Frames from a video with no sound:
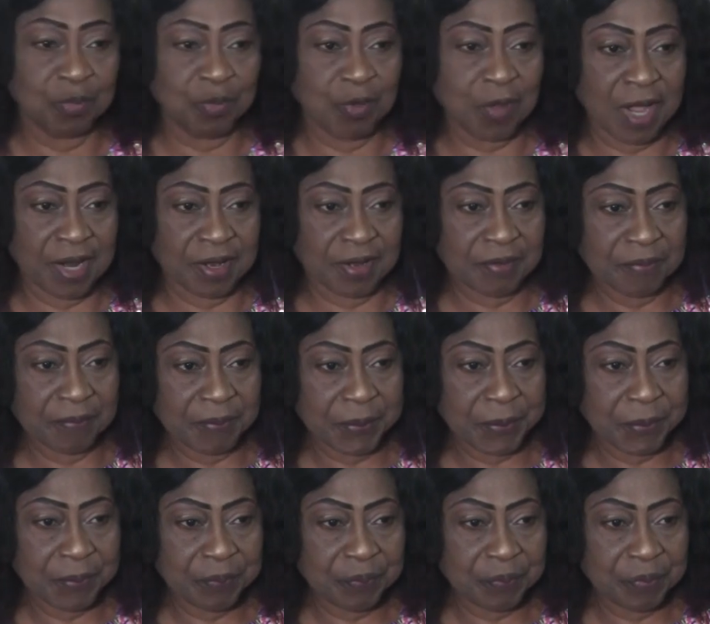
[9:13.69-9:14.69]
Buhari.
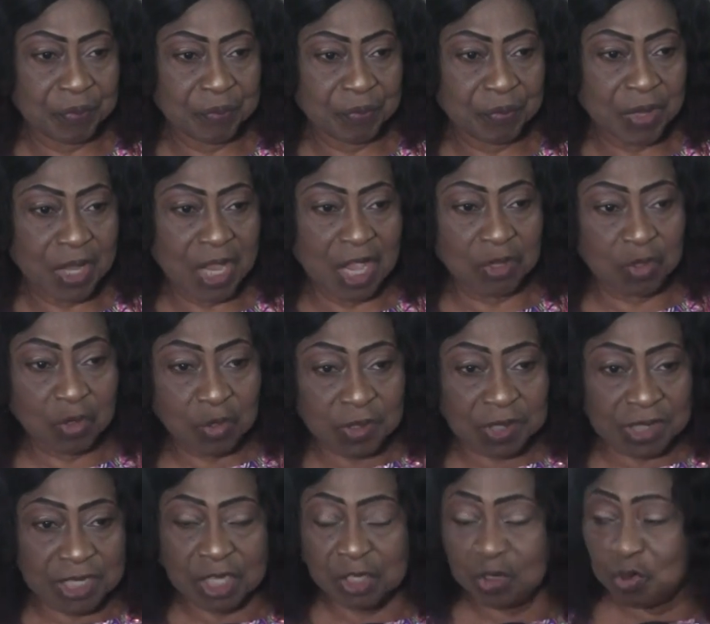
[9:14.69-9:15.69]
Edo
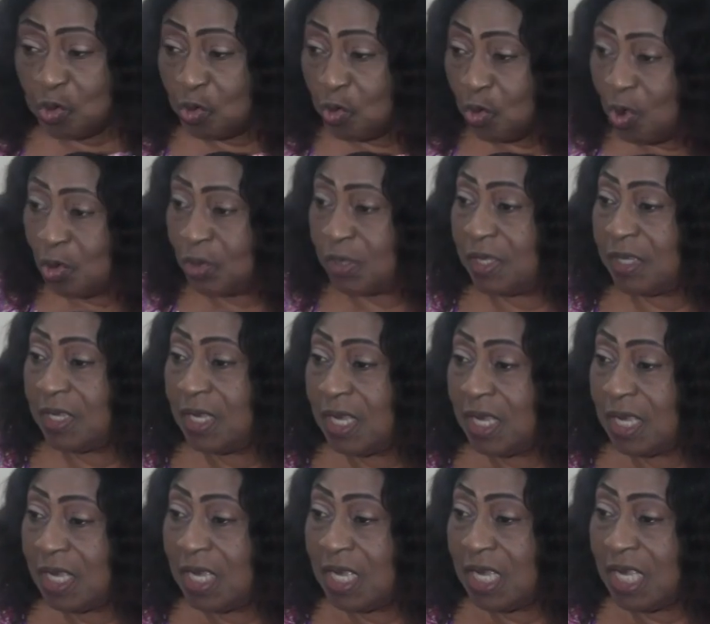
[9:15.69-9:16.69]
State could not
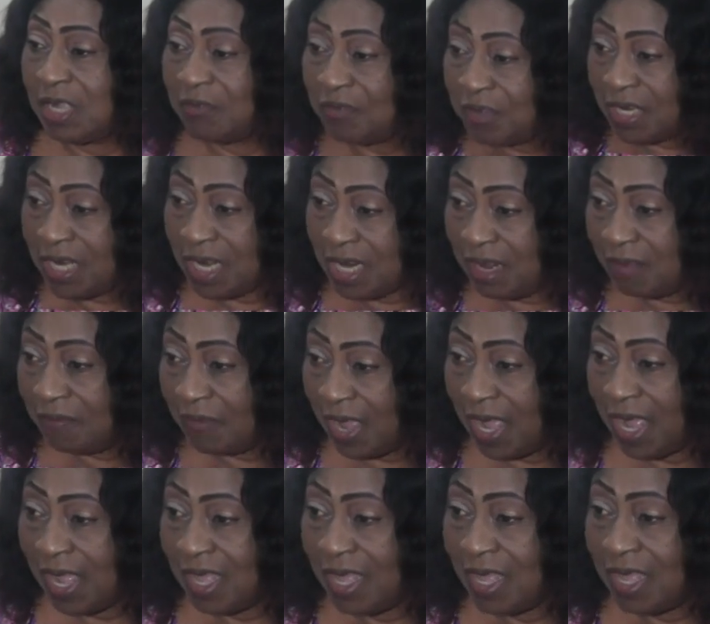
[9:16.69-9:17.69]
even
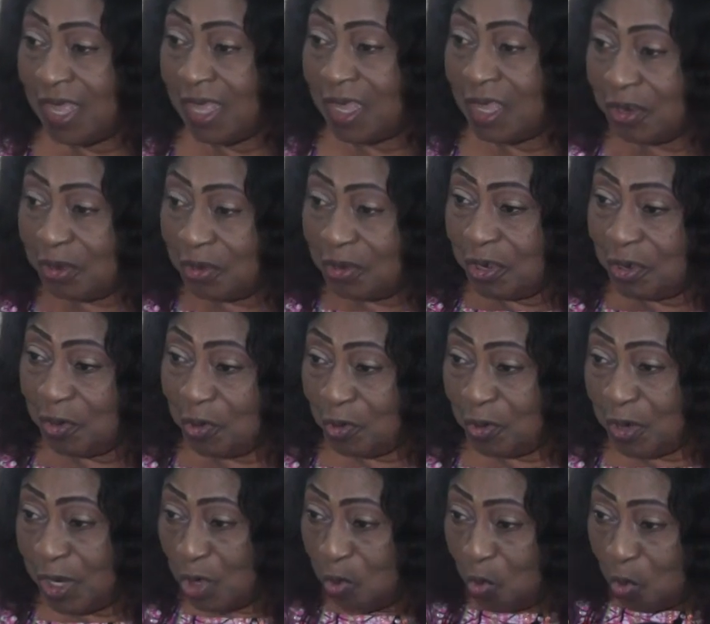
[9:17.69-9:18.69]
deliver the
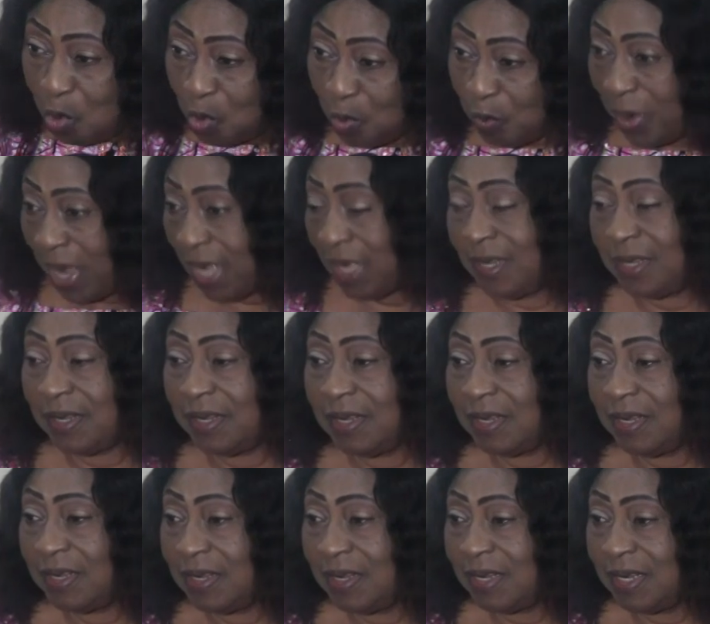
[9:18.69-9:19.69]
only woman
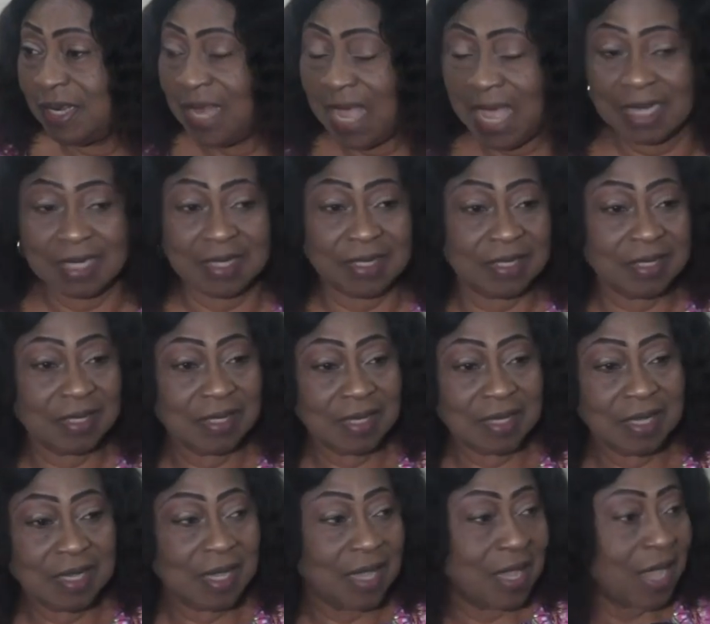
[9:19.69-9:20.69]
that
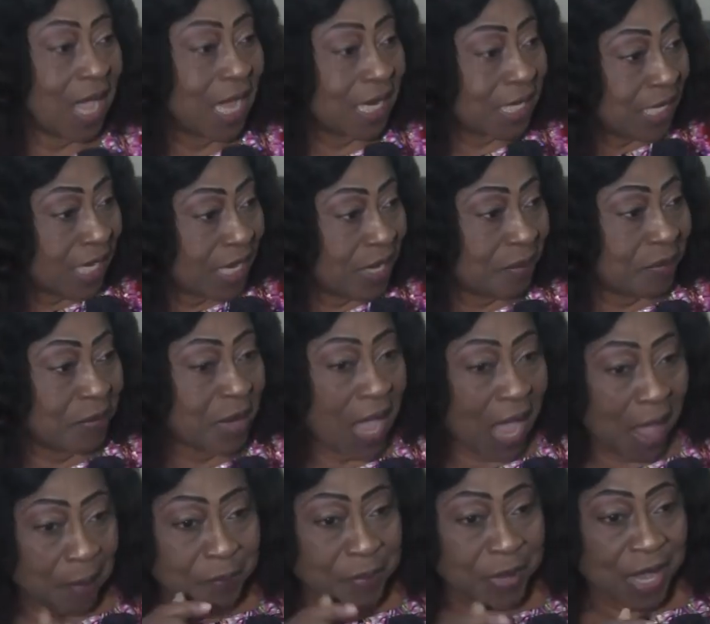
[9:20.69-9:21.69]
her name
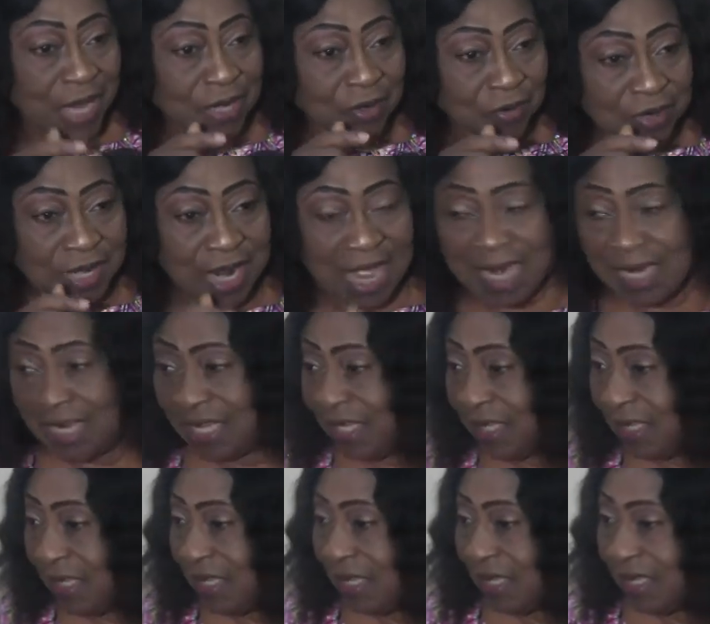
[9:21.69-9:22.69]
appeared on that
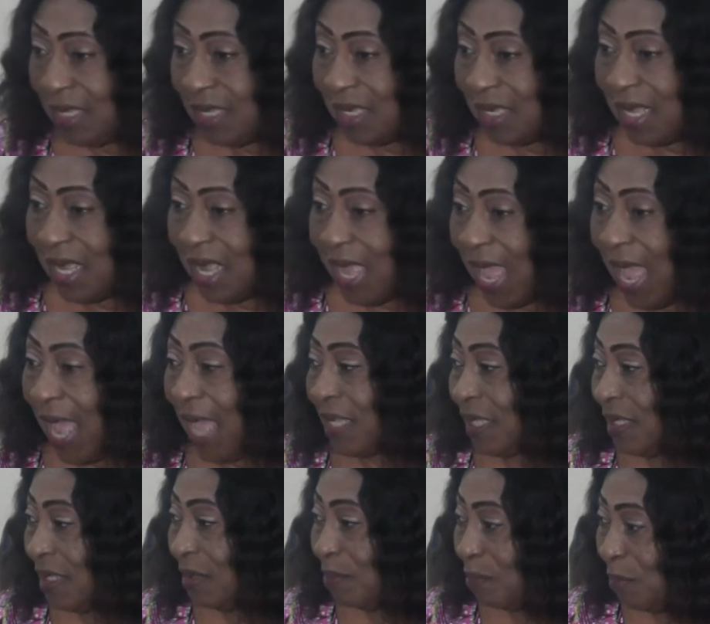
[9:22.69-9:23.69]
list
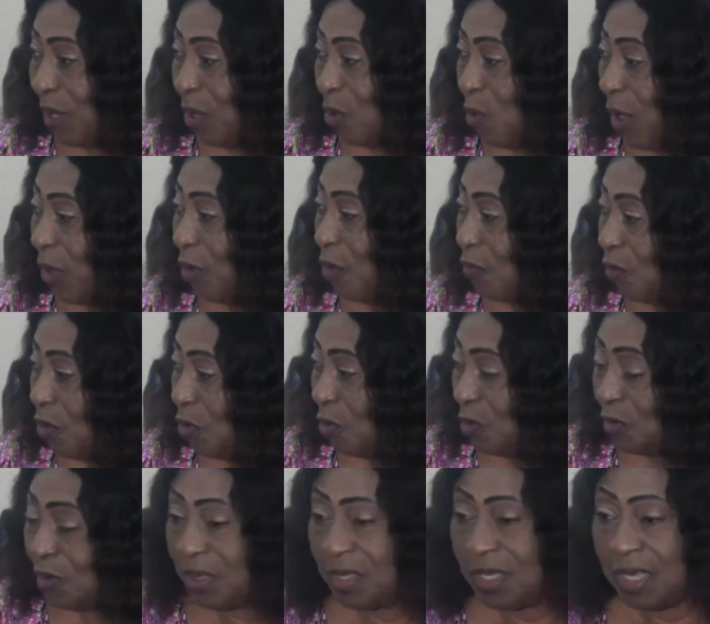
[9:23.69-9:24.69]
as being one of
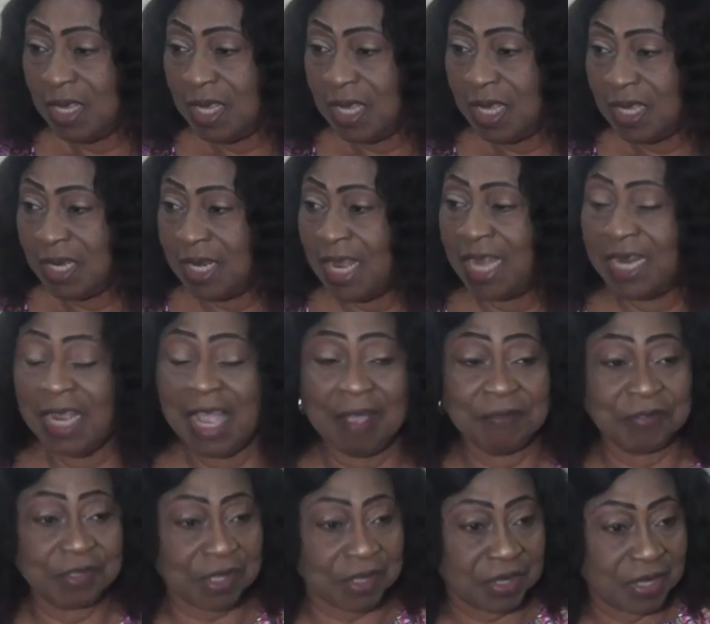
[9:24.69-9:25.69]
those that they
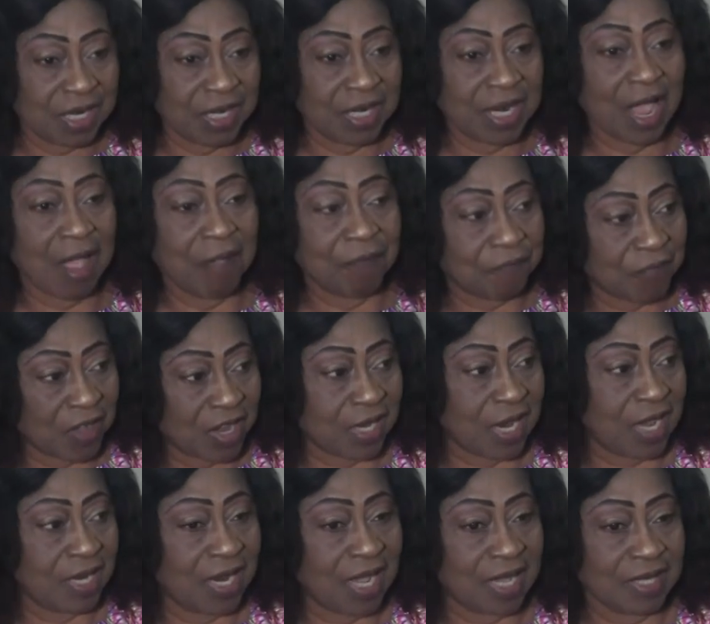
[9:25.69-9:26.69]
have screened and found
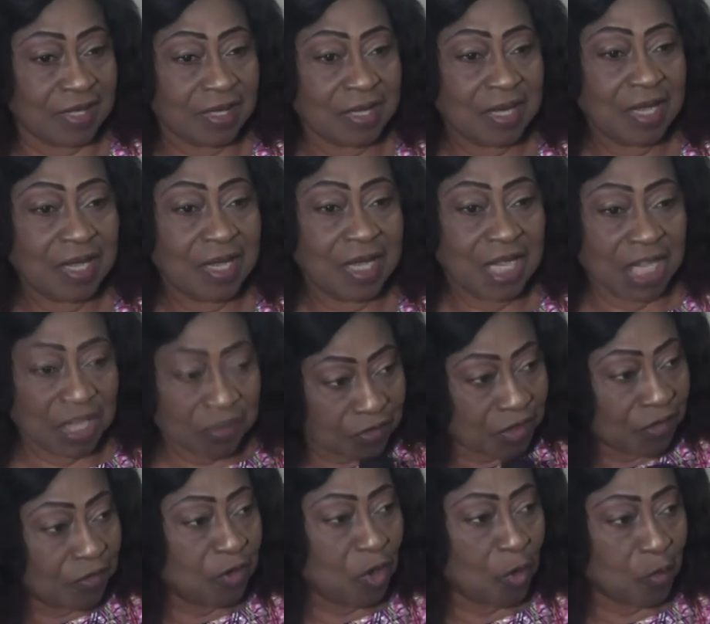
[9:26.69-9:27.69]
out that if
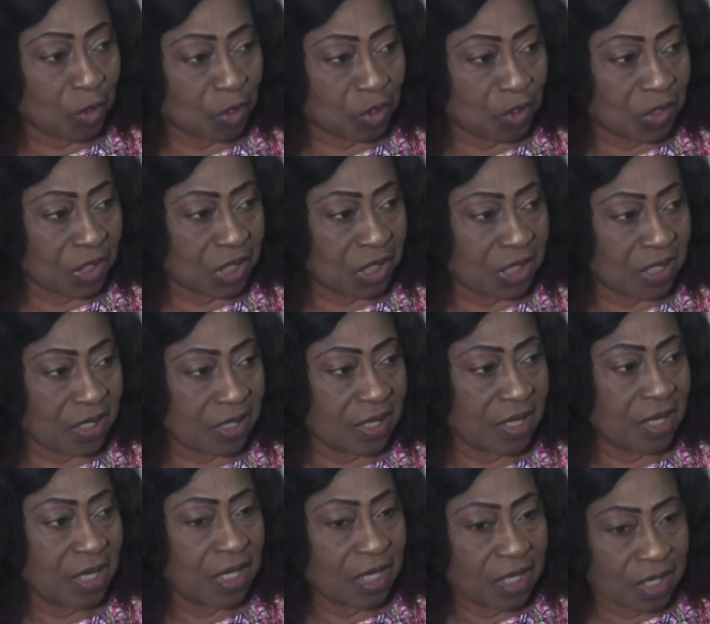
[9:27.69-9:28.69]
given opportunity,
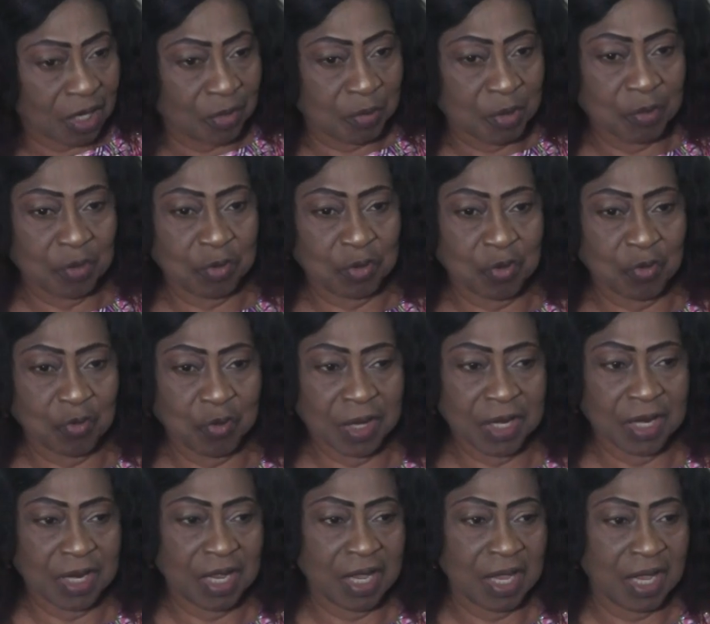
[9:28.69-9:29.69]
they'll be able to
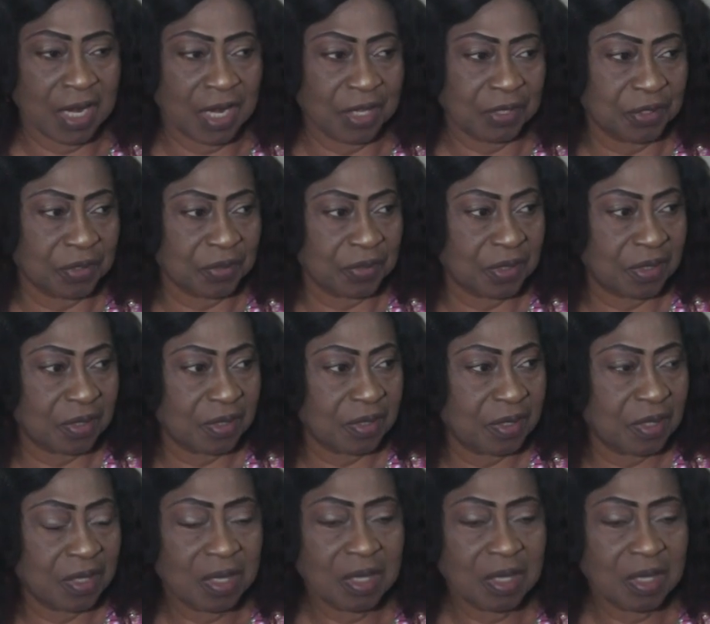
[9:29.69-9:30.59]
win elections.